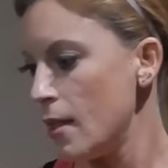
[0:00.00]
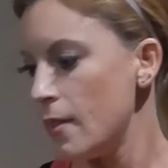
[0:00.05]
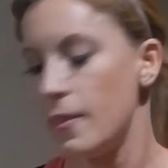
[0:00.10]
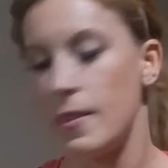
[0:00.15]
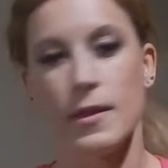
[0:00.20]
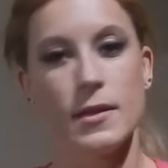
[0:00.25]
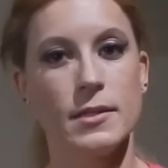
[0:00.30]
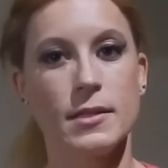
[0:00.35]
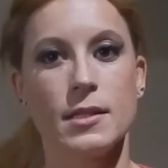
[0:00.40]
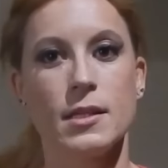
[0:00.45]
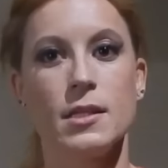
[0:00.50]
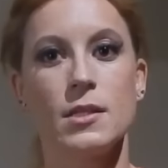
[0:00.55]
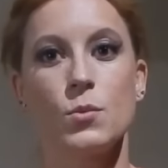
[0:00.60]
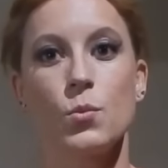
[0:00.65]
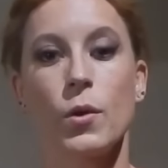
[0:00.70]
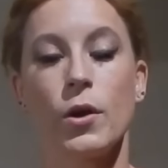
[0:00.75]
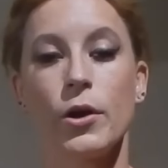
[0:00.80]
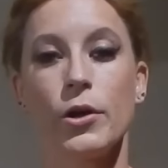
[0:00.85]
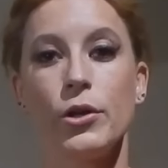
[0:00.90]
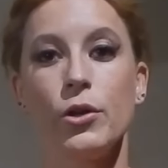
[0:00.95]
This is
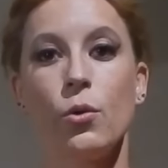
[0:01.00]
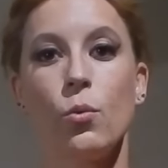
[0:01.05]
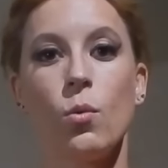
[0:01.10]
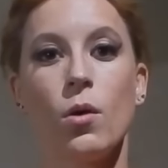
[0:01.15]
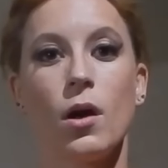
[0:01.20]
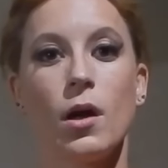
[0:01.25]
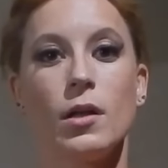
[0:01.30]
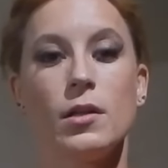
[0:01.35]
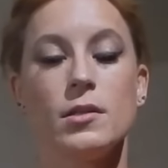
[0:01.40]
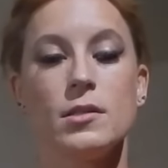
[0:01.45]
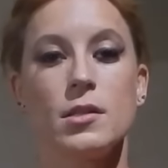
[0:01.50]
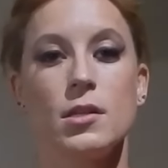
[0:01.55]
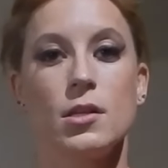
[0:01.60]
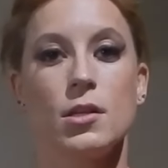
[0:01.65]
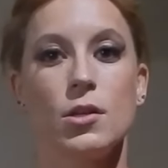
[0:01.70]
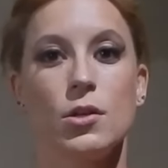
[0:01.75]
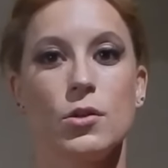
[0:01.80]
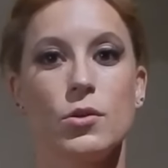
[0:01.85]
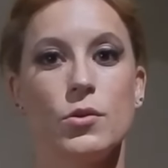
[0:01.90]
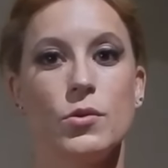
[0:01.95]
where you'll want to
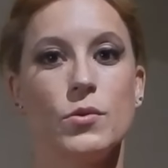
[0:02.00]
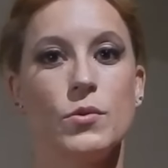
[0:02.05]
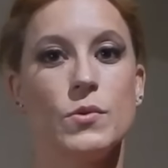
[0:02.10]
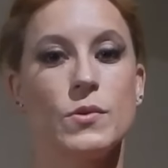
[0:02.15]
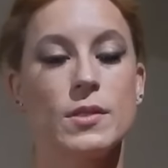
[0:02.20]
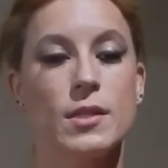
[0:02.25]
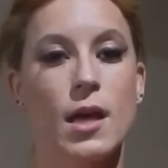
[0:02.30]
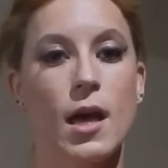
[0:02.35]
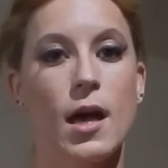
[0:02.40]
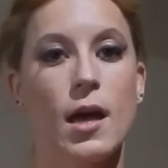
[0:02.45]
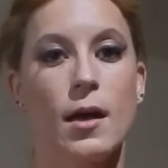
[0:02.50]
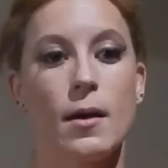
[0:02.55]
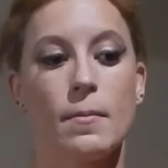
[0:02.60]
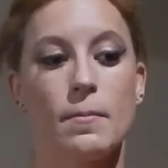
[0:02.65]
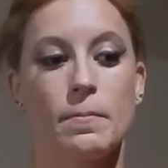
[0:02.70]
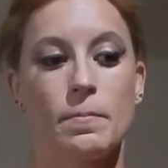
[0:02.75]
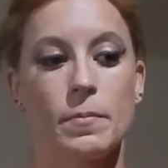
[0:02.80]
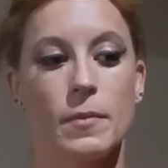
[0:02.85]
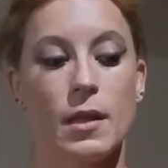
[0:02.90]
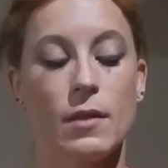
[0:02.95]
use,
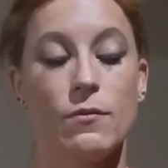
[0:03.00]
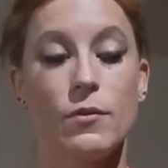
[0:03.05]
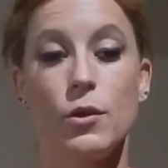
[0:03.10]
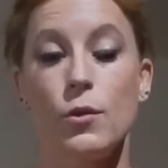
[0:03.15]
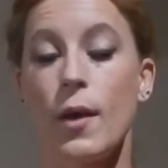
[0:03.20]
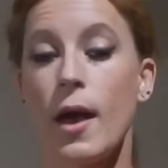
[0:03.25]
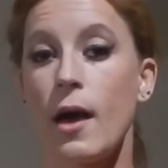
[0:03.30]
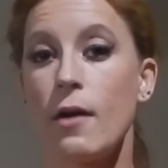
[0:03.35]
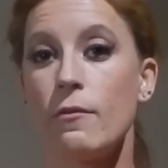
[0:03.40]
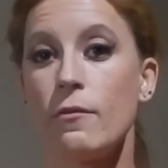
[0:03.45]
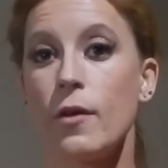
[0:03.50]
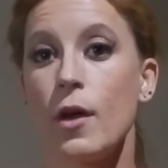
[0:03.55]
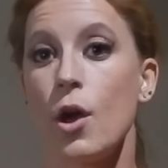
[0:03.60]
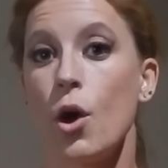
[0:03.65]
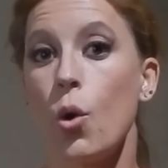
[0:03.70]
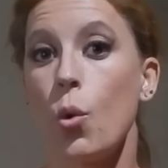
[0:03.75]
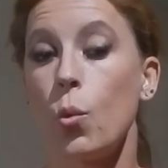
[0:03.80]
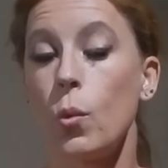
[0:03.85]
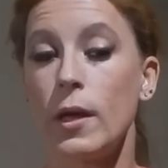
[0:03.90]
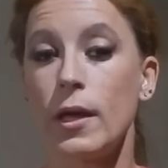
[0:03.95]
if you have
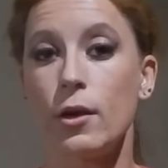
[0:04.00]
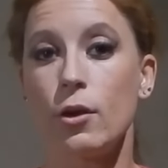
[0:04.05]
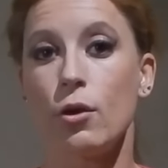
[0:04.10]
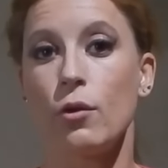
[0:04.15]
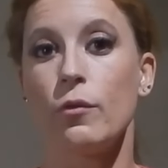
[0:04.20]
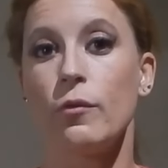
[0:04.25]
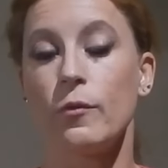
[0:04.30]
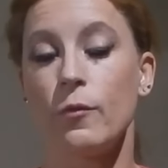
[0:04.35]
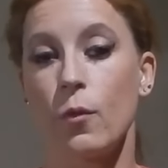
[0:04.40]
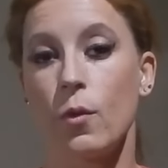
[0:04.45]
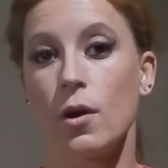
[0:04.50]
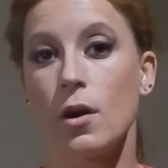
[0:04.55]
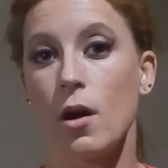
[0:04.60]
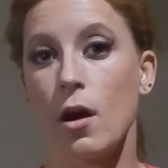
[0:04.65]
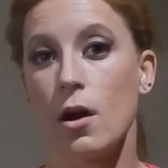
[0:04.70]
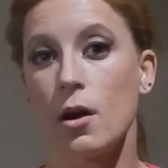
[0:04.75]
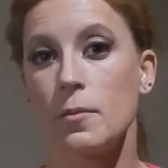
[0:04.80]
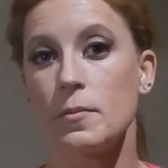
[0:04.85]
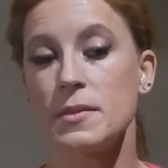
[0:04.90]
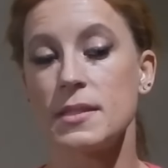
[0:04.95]
weaker
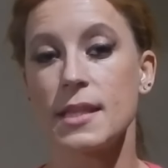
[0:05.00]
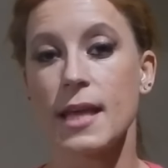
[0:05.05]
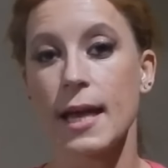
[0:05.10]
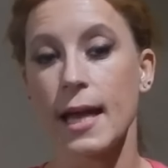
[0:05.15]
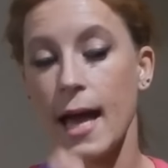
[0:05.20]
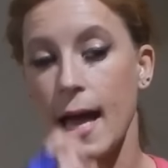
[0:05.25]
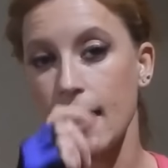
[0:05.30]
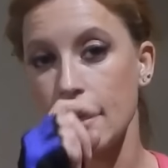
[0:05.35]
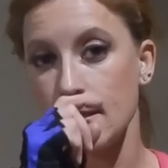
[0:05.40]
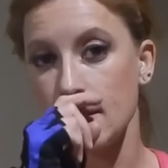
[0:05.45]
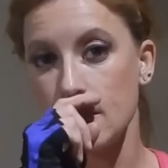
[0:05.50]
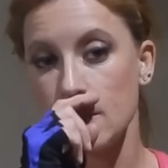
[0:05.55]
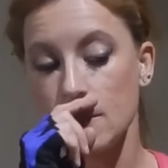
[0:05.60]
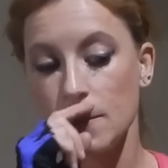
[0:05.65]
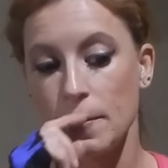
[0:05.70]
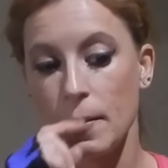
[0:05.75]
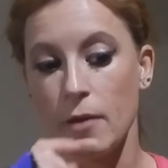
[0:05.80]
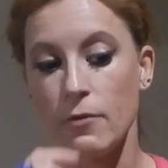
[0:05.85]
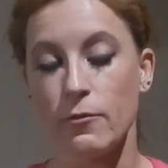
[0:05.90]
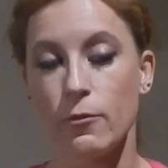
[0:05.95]
forearms like I do,
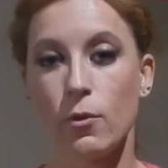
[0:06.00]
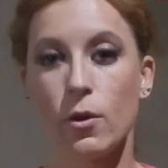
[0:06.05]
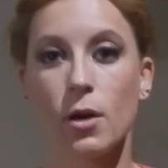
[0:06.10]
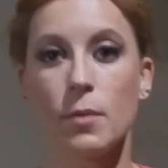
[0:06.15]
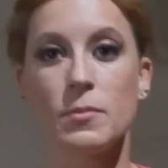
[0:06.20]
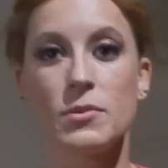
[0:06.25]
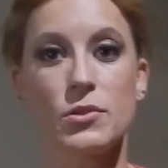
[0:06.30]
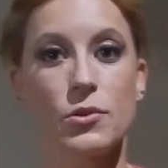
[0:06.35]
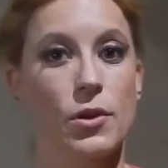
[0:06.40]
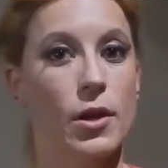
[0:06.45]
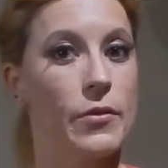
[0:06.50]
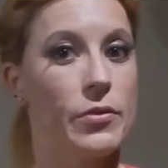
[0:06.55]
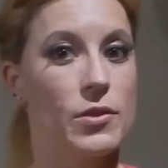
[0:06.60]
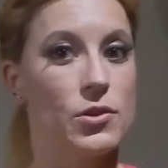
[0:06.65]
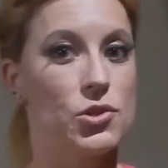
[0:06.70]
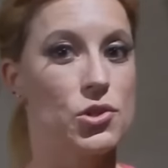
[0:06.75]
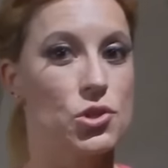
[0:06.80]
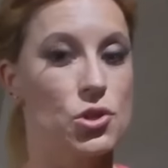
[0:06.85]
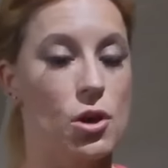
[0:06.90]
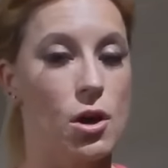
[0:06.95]
my forearms are not the
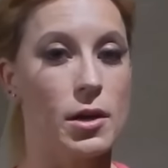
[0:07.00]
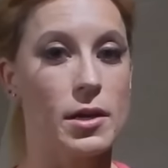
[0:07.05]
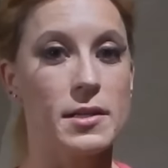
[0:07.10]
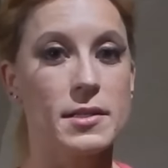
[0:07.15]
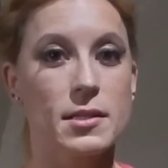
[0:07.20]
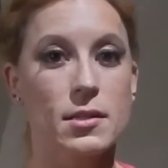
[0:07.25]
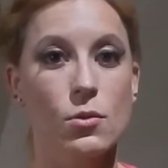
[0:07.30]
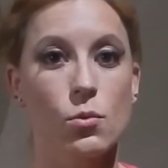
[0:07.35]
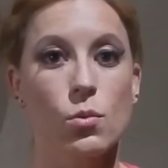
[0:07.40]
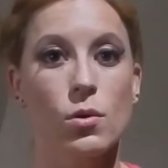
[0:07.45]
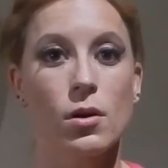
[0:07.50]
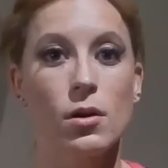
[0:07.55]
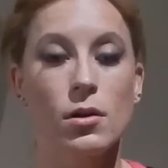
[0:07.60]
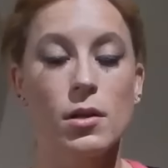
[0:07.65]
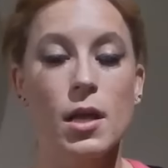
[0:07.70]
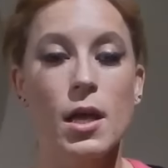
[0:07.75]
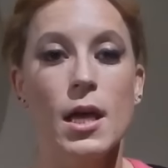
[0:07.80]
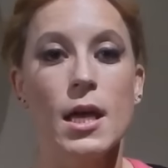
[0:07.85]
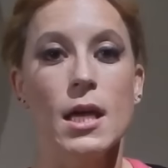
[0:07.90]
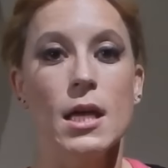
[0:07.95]
strongest in the
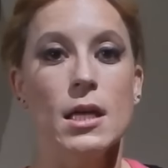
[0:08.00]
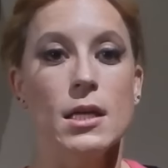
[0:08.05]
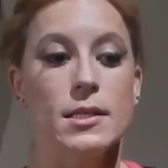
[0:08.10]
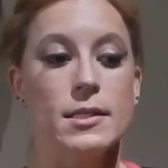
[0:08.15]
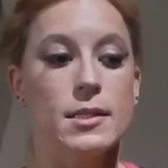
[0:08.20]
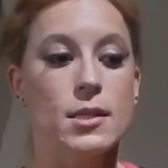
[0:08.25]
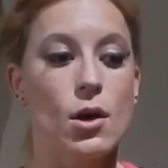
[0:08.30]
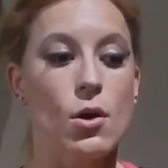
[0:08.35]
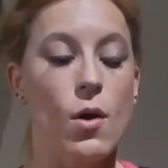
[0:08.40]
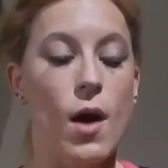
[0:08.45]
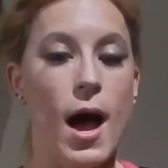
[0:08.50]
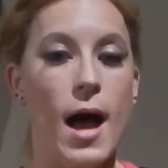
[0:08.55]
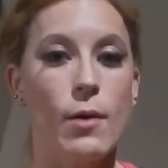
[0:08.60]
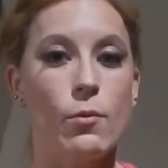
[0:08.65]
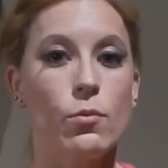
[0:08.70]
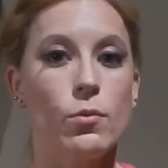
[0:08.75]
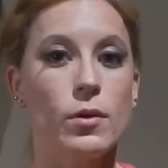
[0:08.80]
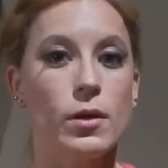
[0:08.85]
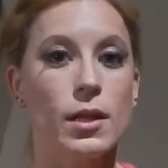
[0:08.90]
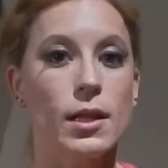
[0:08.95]
world, so
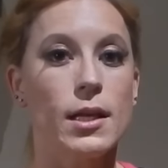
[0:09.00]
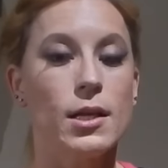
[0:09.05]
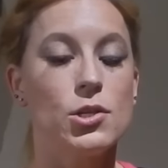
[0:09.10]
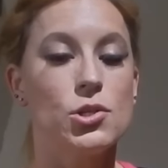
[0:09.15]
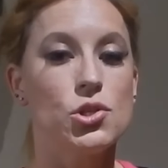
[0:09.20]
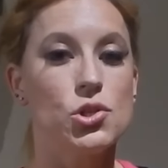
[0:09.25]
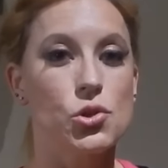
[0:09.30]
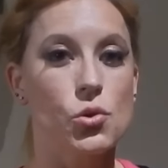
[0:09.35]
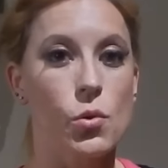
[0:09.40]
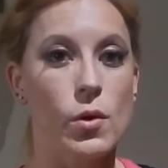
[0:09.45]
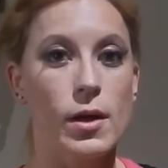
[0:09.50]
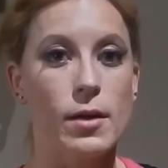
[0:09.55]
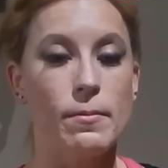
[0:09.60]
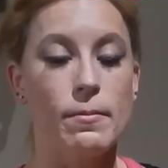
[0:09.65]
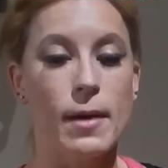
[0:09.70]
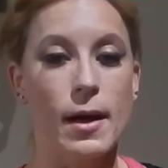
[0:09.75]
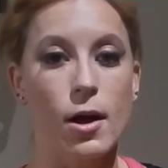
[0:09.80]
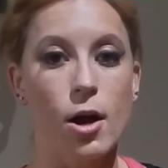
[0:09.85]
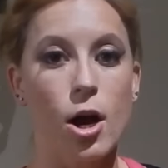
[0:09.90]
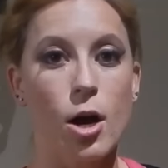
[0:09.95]
I really enjoy
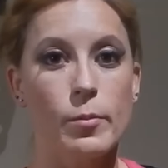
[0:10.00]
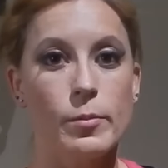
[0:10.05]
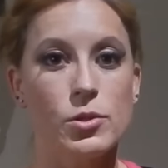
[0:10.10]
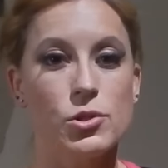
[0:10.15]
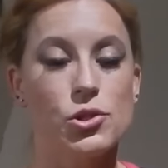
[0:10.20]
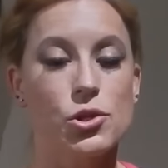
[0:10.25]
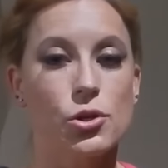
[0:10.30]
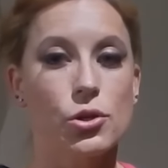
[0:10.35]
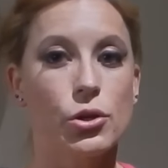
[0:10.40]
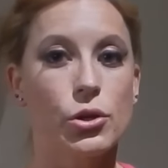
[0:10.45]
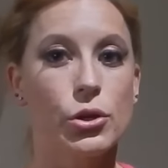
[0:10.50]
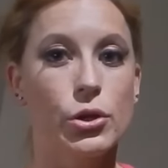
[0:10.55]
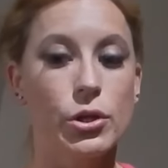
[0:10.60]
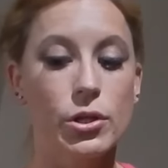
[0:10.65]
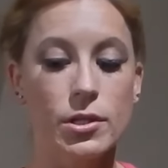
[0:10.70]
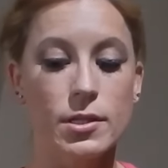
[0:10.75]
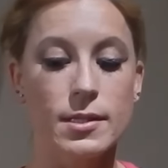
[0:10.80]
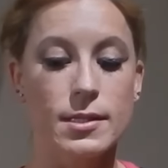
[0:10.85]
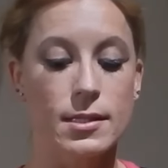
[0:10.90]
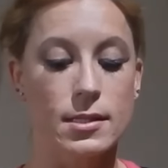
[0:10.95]
my Harbinger
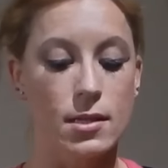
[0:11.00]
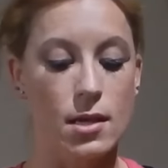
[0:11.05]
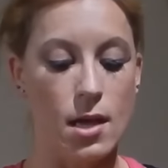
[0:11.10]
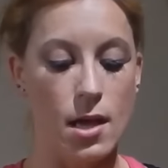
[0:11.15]
hooks.